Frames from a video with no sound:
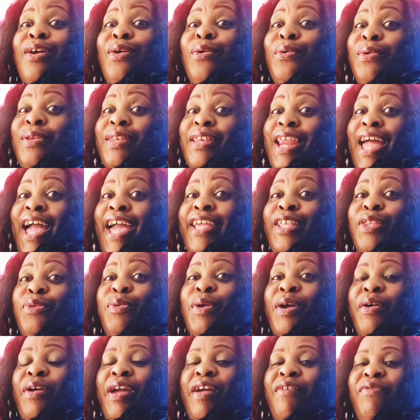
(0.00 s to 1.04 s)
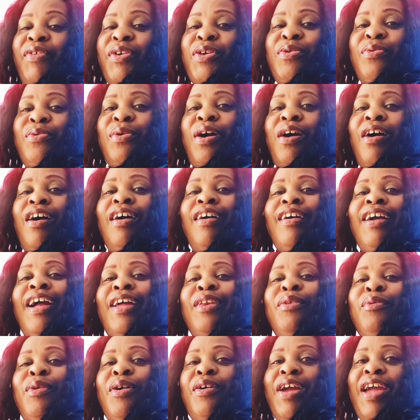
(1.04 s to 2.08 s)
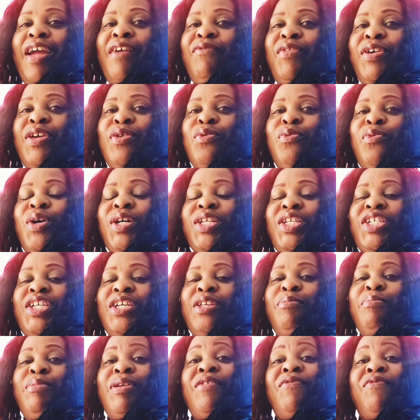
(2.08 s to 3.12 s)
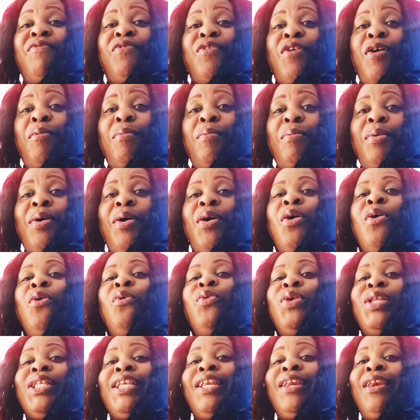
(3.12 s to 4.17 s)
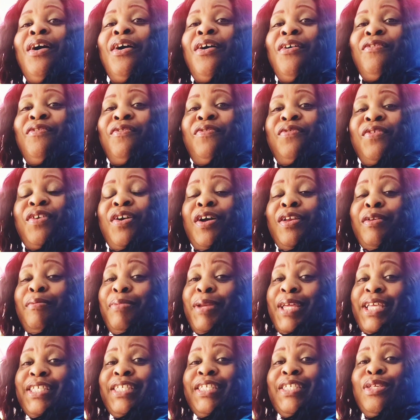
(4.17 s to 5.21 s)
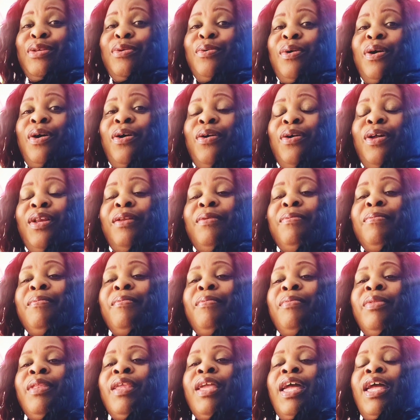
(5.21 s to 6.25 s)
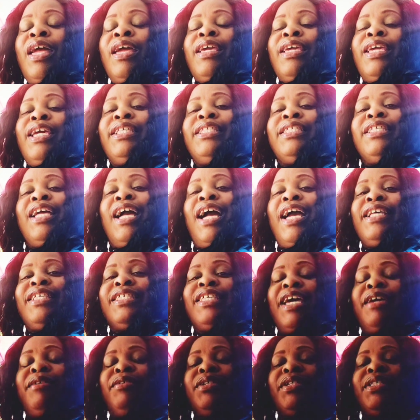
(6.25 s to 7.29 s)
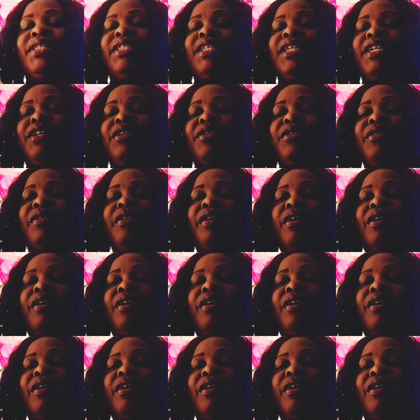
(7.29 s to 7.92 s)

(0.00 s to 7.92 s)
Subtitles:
good night, wherever you are and wherever you're watching me from, with love. God bless you all. Yes guys, I'm just here